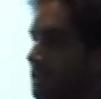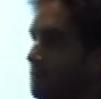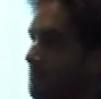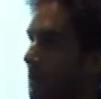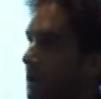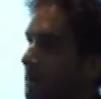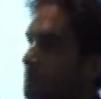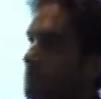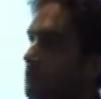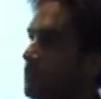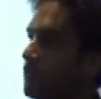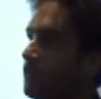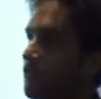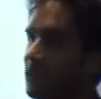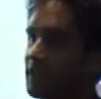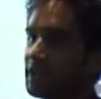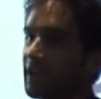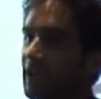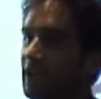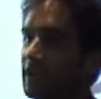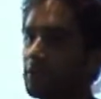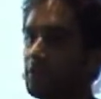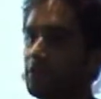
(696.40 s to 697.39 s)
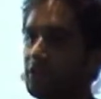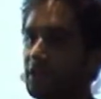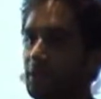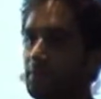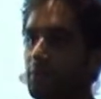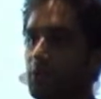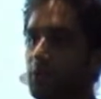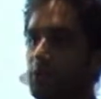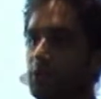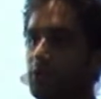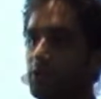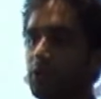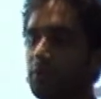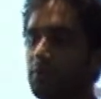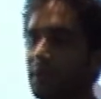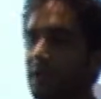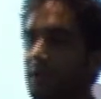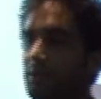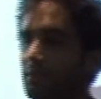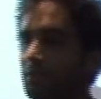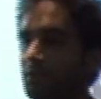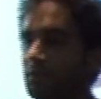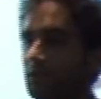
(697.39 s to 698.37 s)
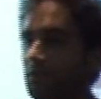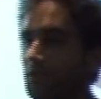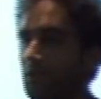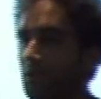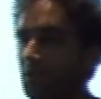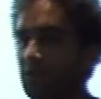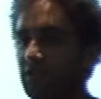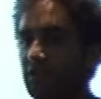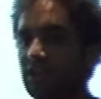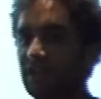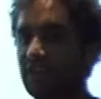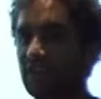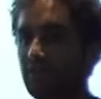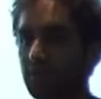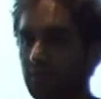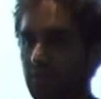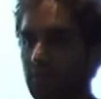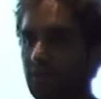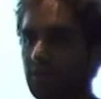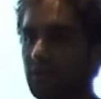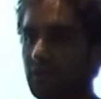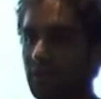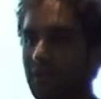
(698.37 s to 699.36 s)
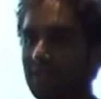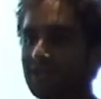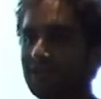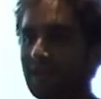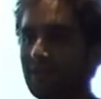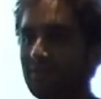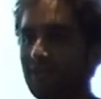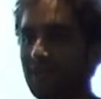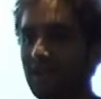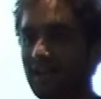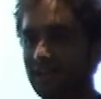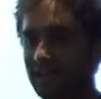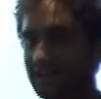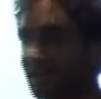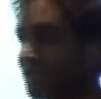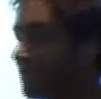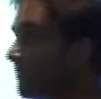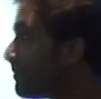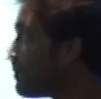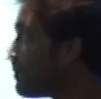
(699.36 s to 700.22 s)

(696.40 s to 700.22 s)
Bamboo, Fisheye, Crucible, you should be able to do what you need through the REST APIs.